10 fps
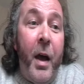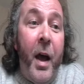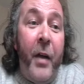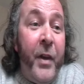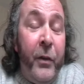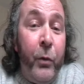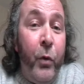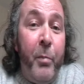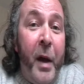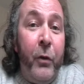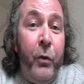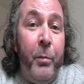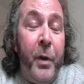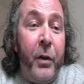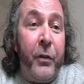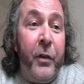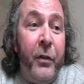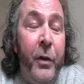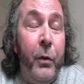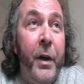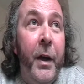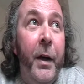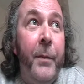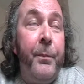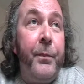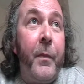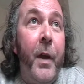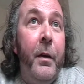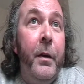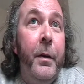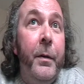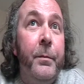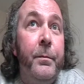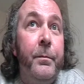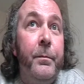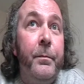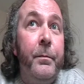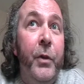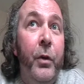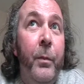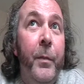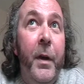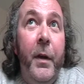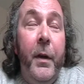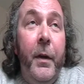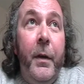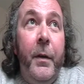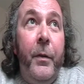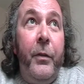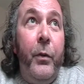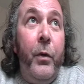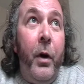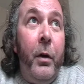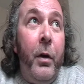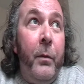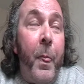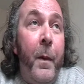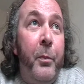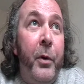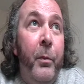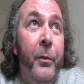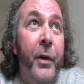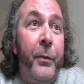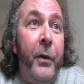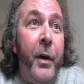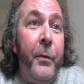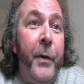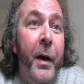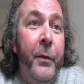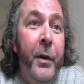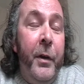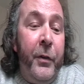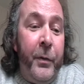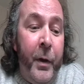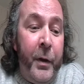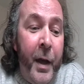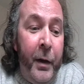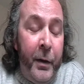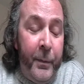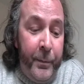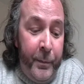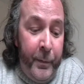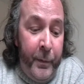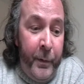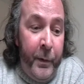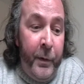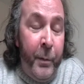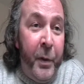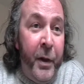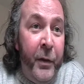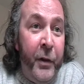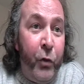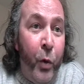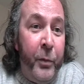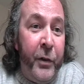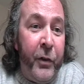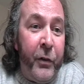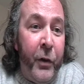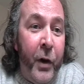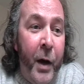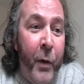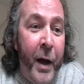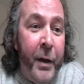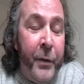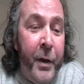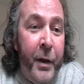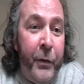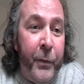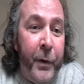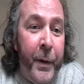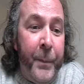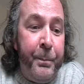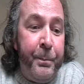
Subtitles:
and they end up going bankrupt because they still can't, they've still got a lot of problems after that 5 years. Again, you pay these companies to sort out IVAs for you.